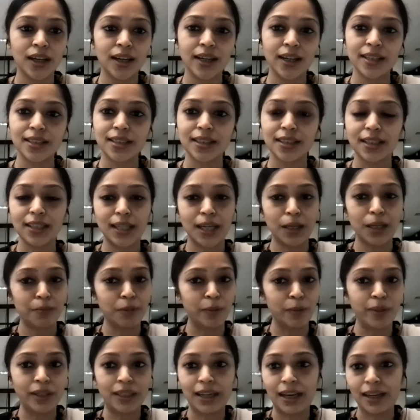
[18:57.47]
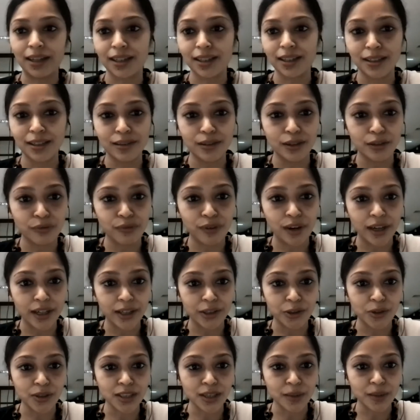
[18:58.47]
a city can maybe tackle a flood
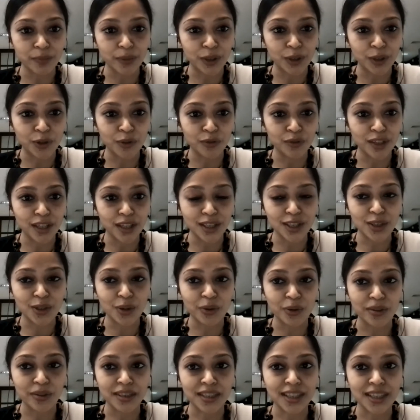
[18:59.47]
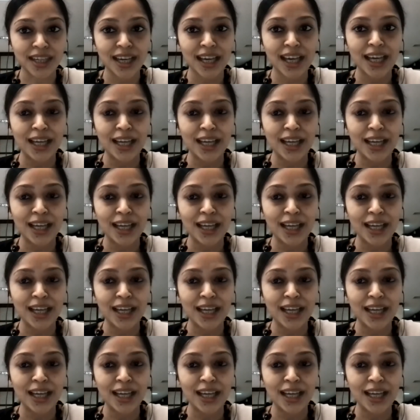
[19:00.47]
or something of that sort.